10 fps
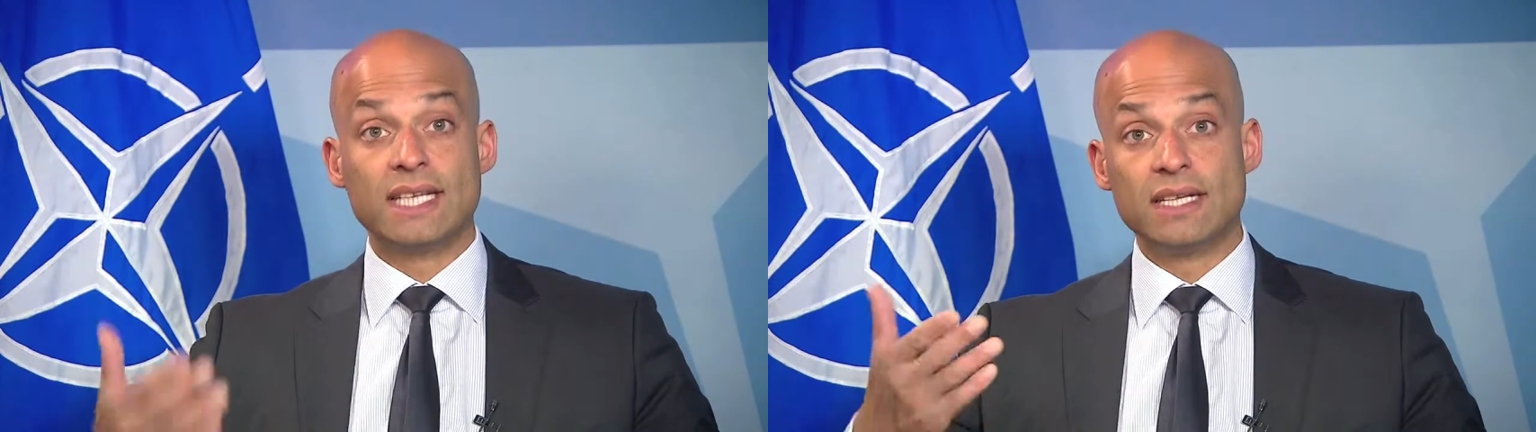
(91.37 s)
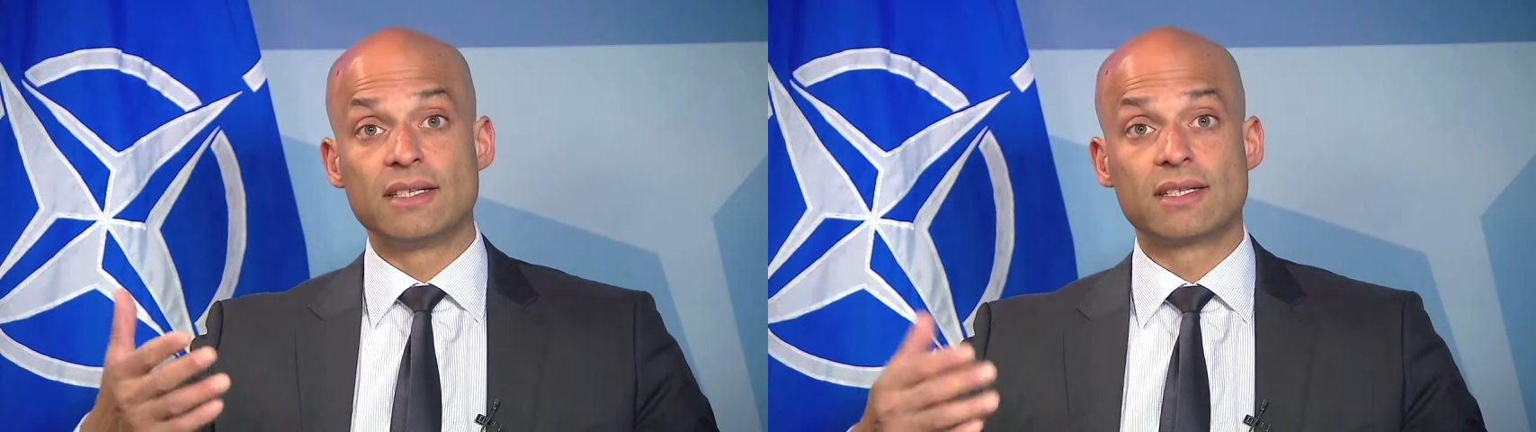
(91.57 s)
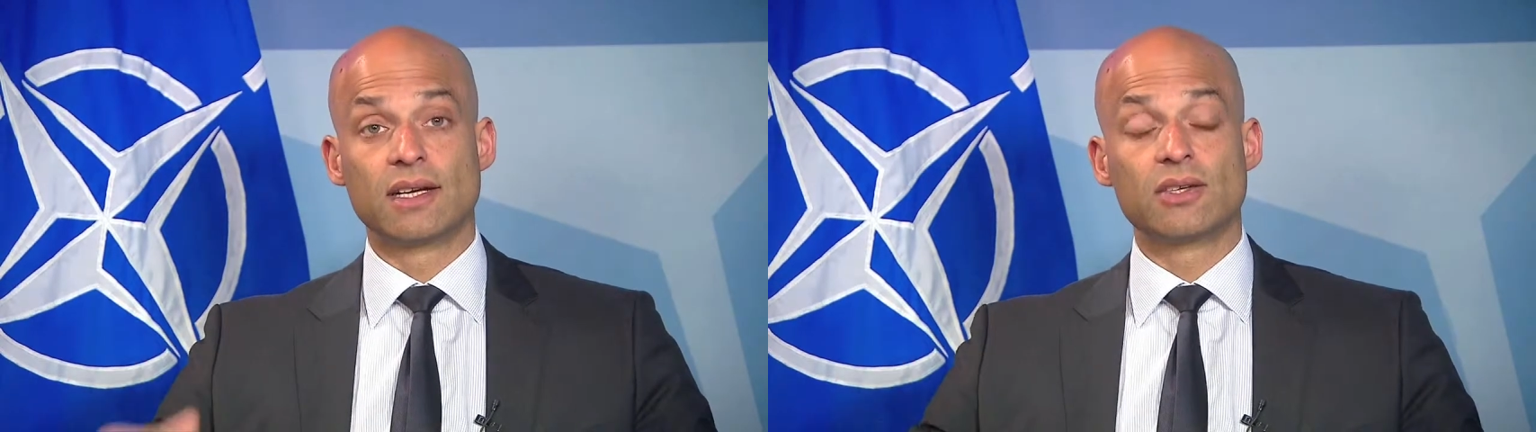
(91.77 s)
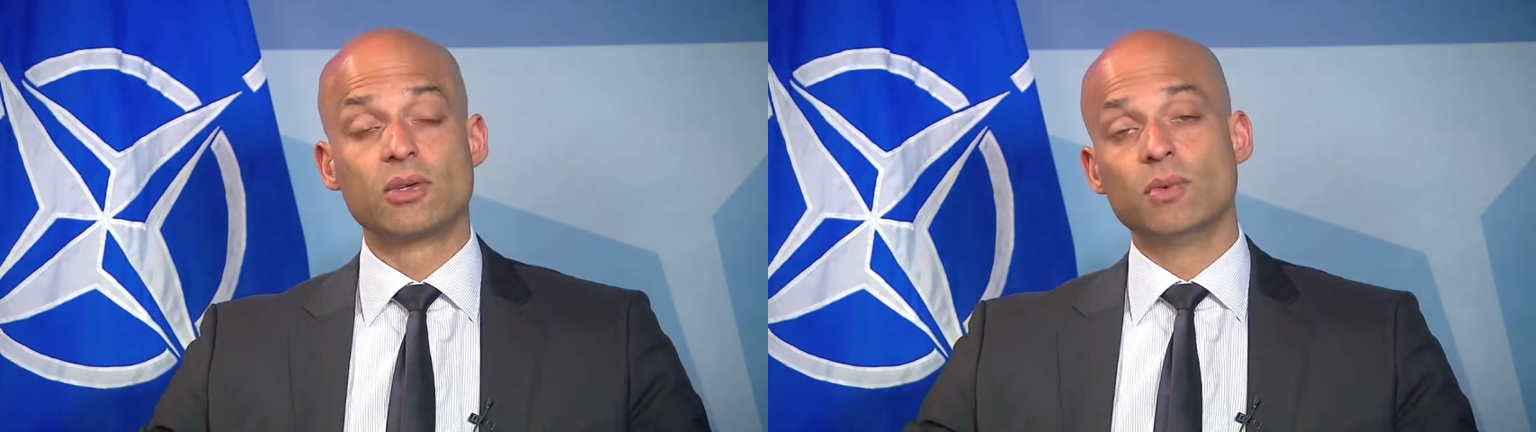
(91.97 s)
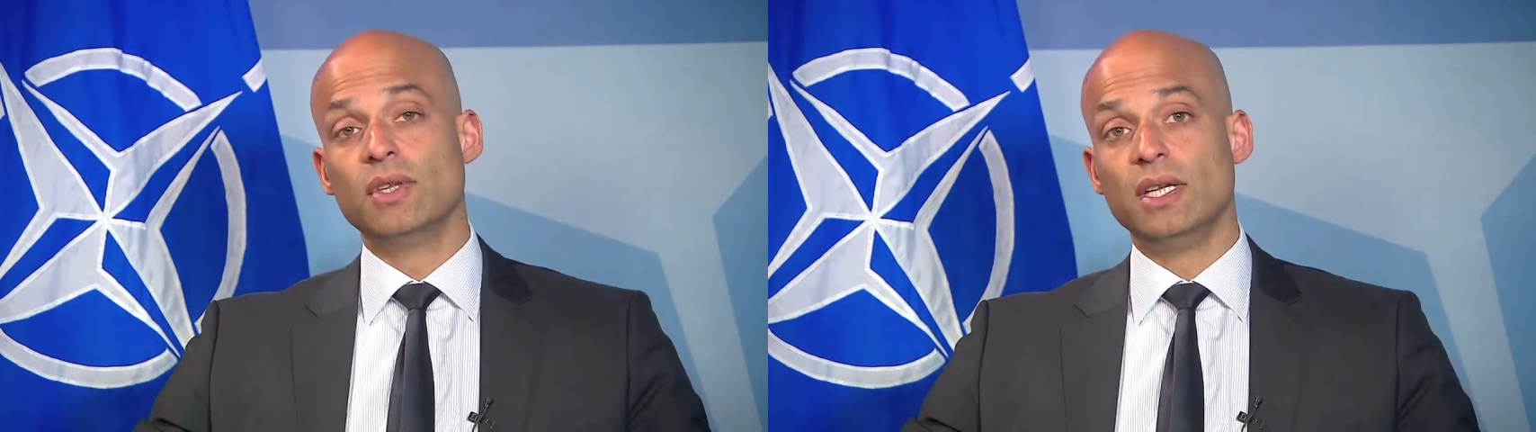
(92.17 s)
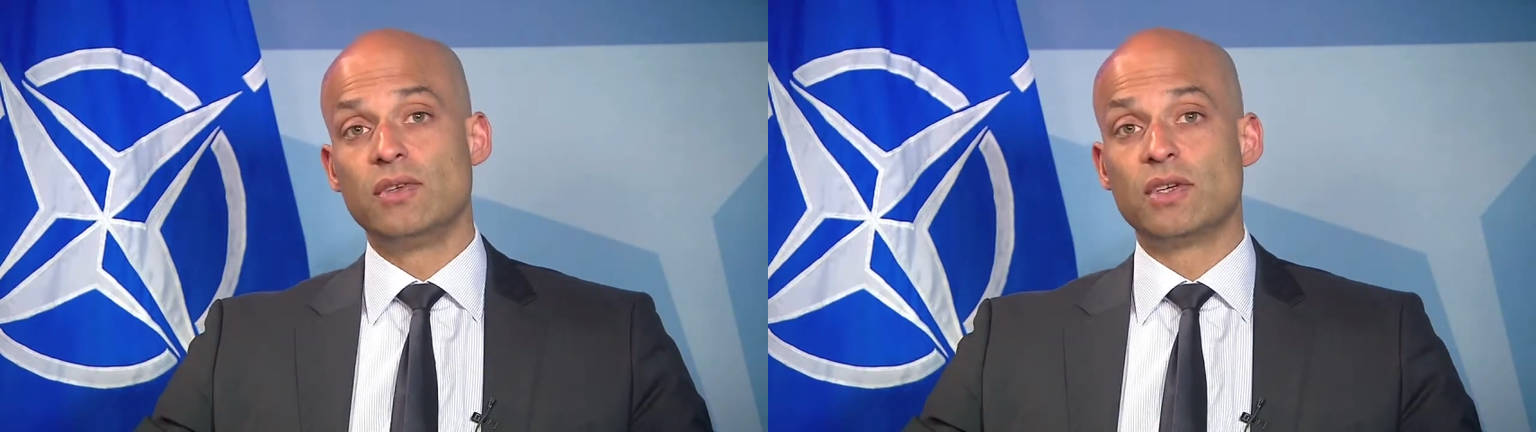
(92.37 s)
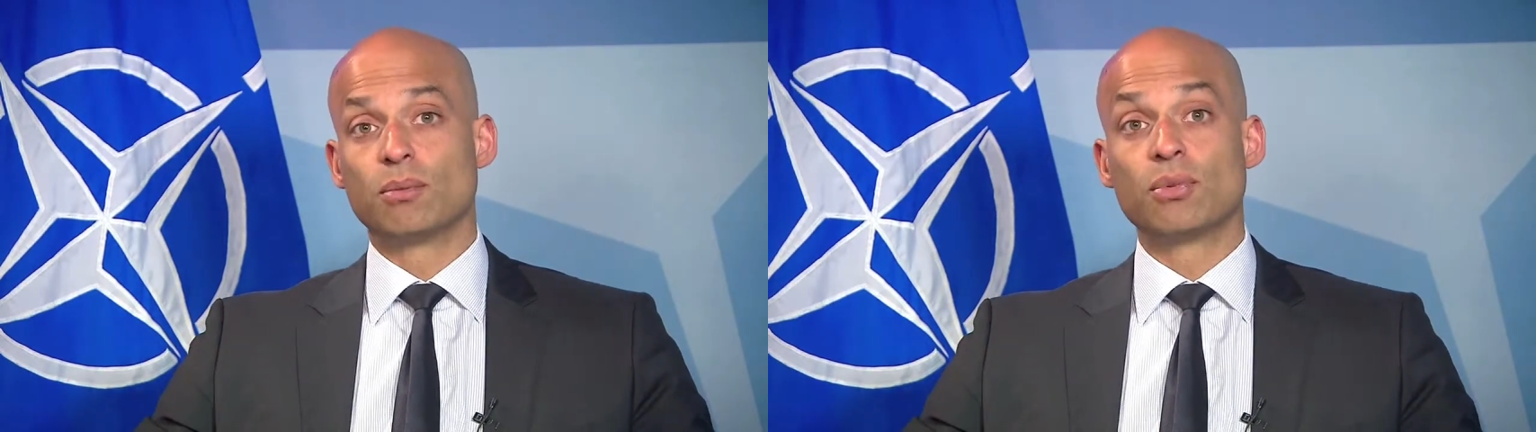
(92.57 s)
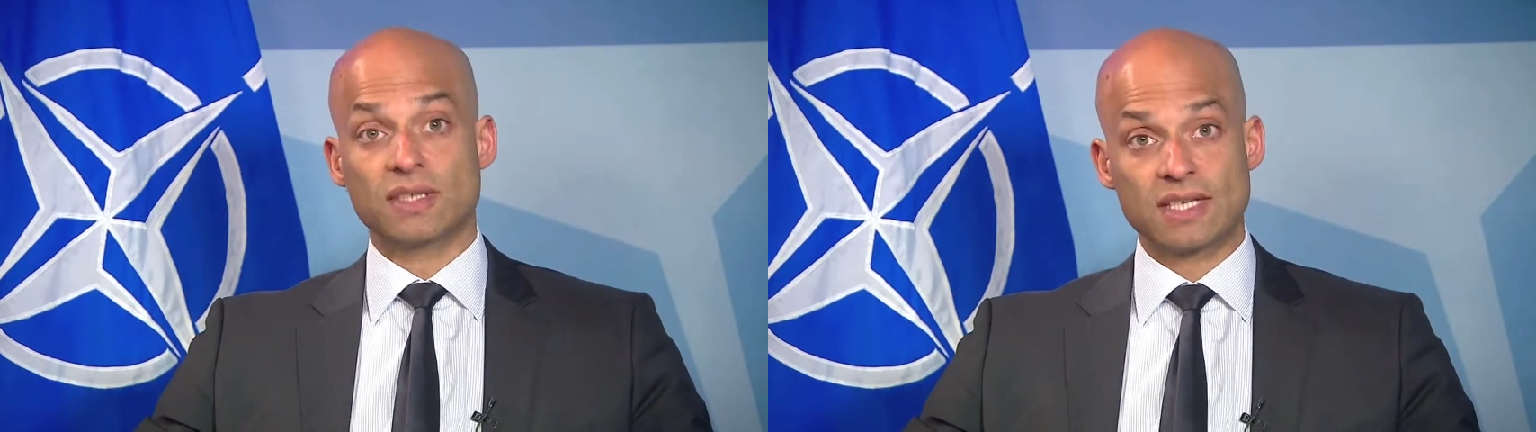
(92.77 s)
in discussion with
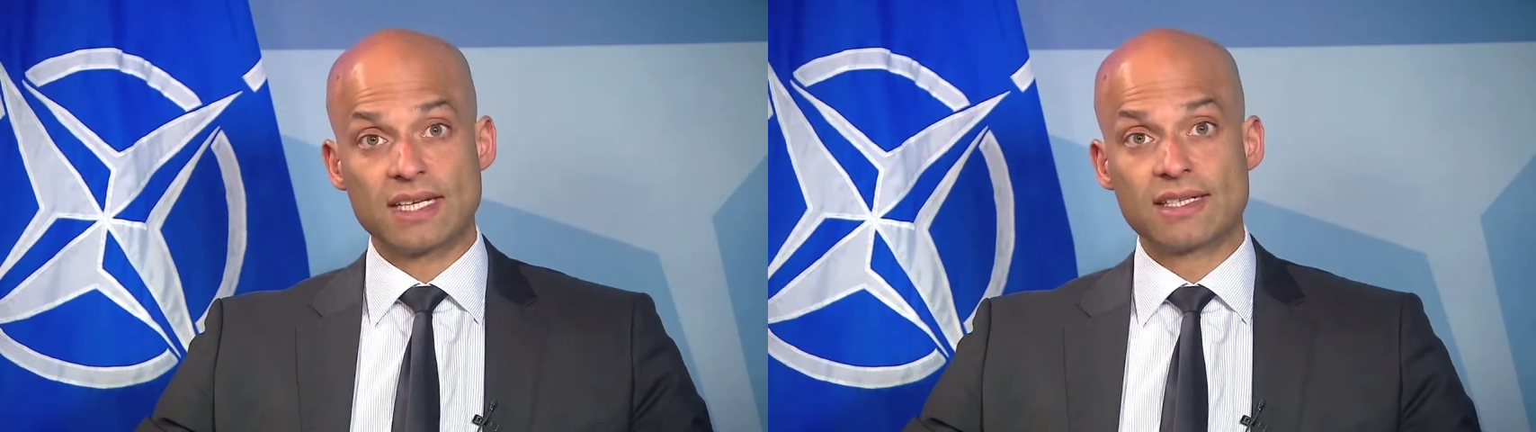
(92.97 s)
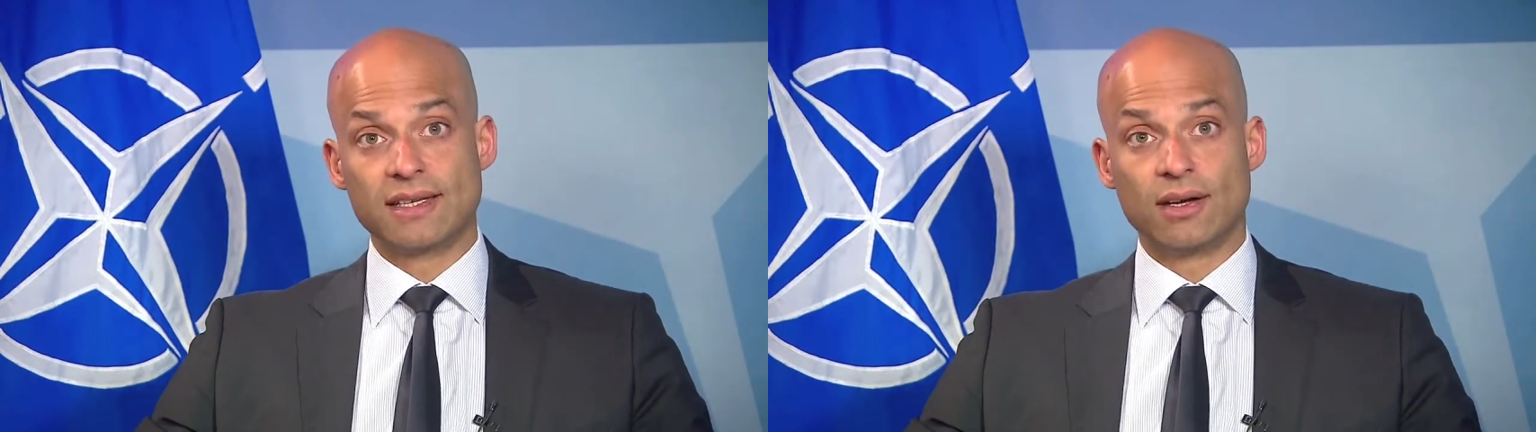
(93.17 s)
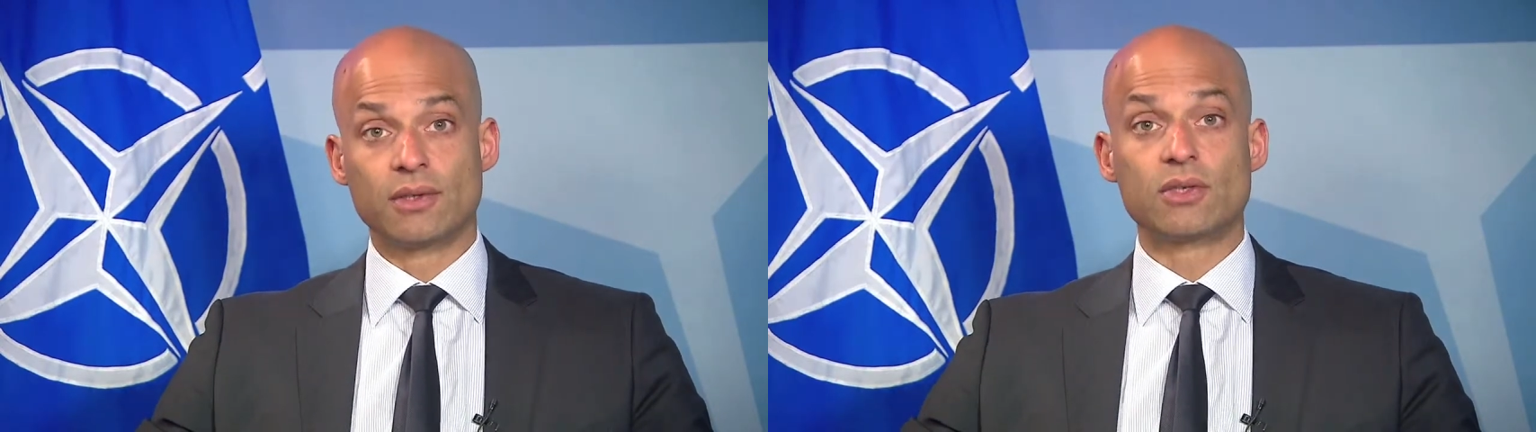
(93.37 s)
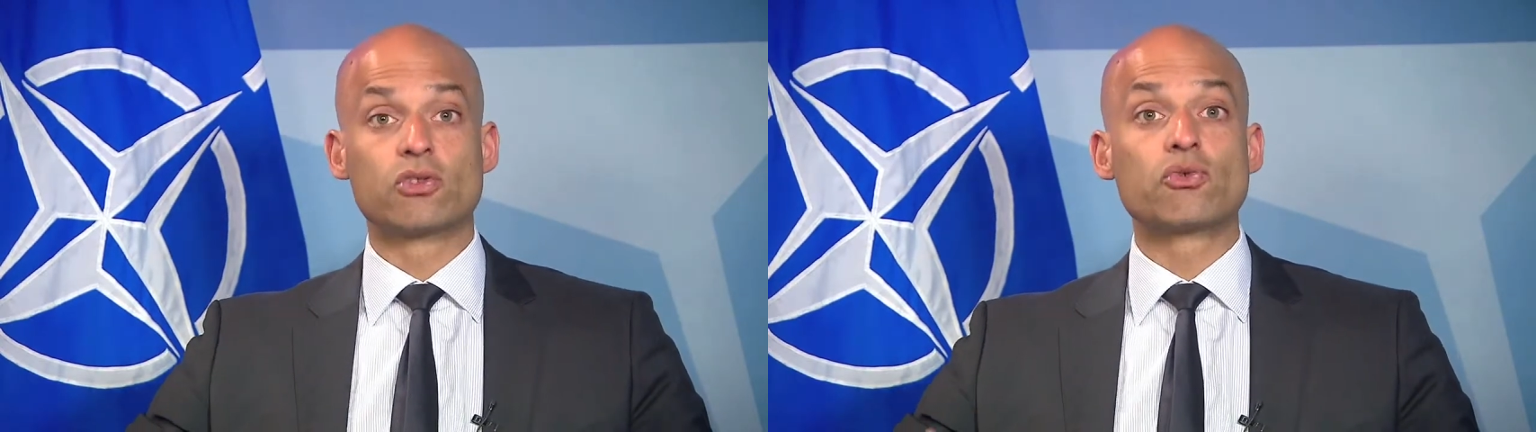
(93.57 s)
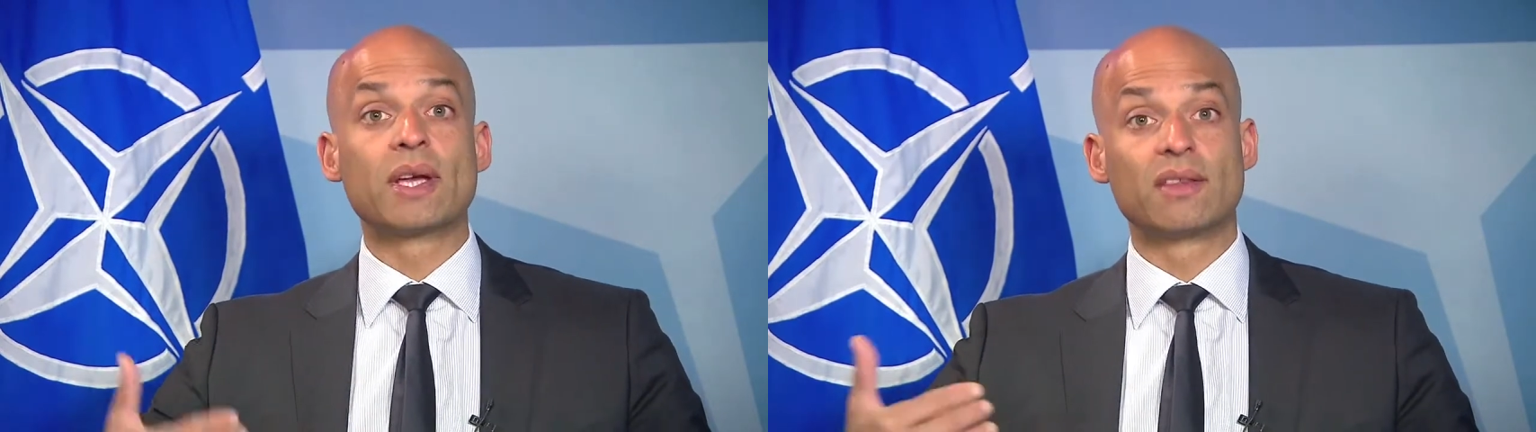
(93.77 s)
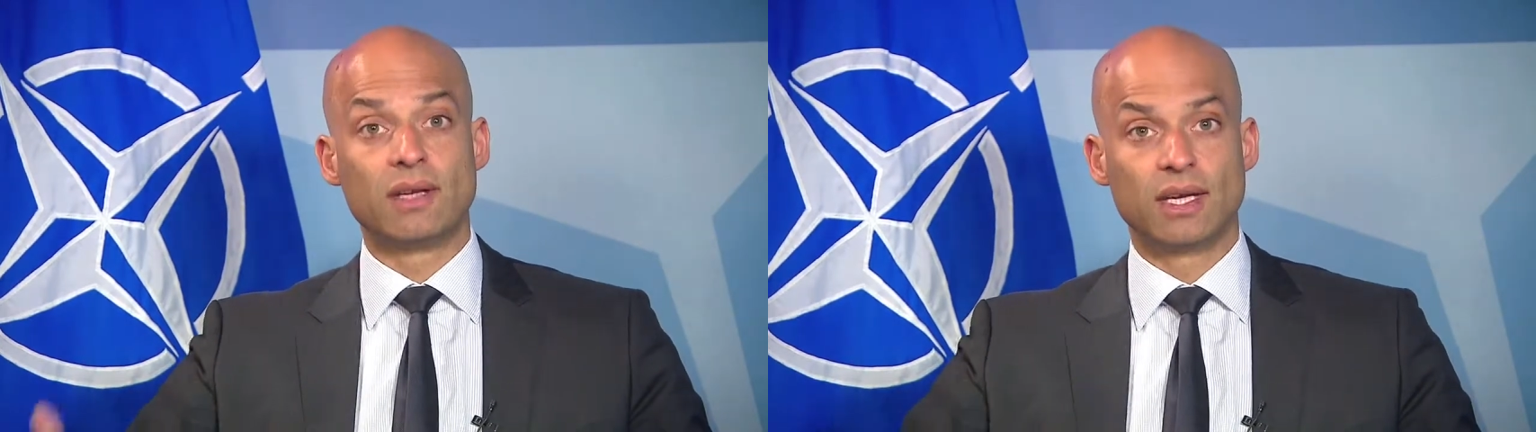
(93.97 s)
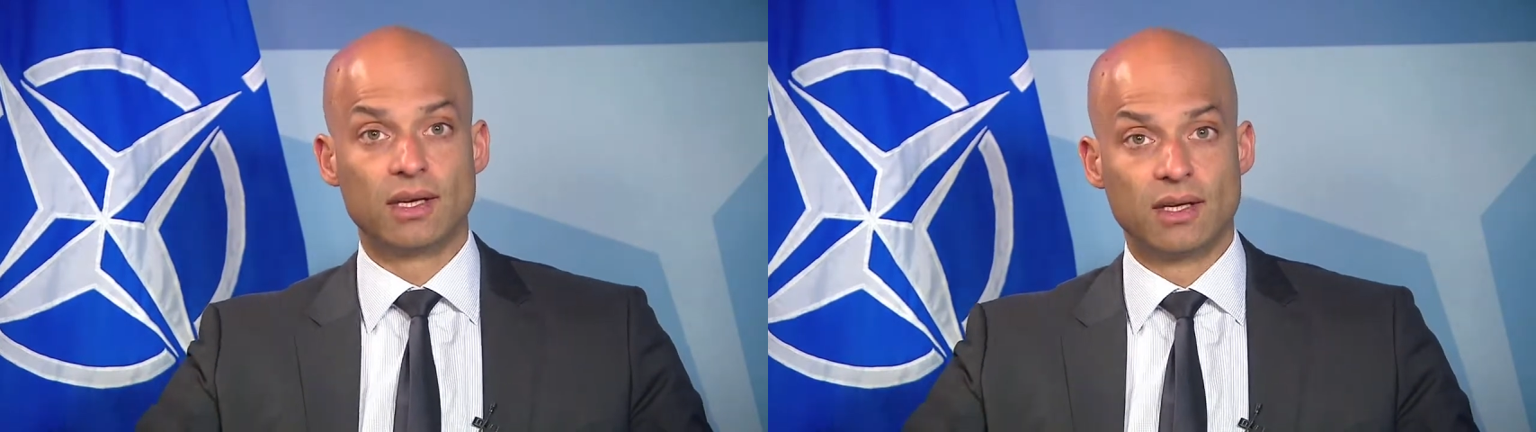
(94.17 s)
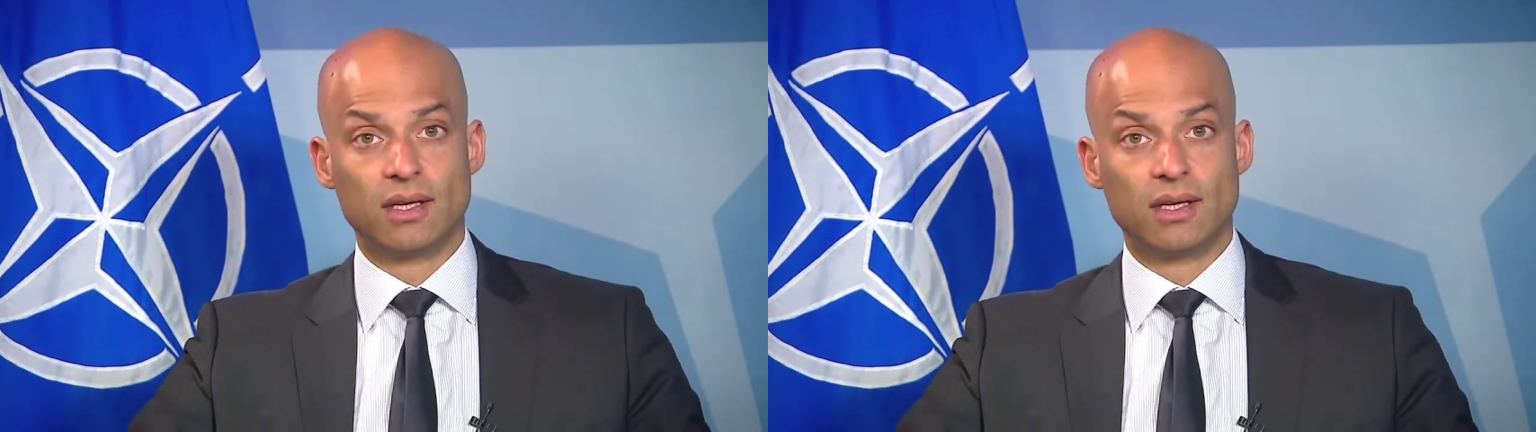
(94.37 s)
Egypt precisely on strengthening